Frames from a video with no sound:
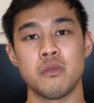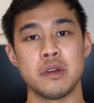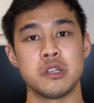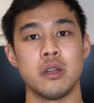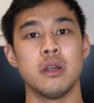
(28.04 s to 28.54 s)

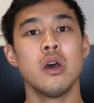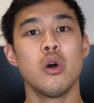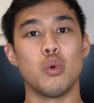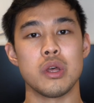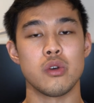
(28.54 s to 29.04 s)
I've made a
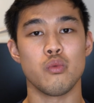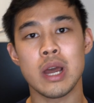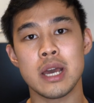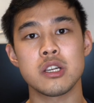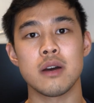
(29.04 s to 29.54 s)
couple of videos
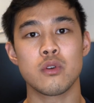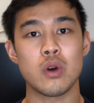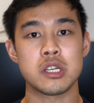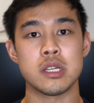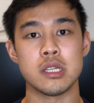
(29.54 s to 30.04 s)
previously,
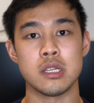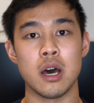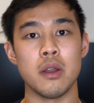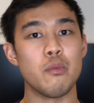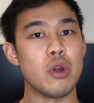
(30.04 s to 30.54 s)
which I'll link
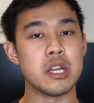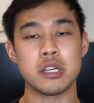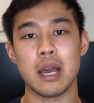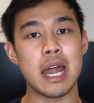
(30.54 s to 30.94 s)
in the description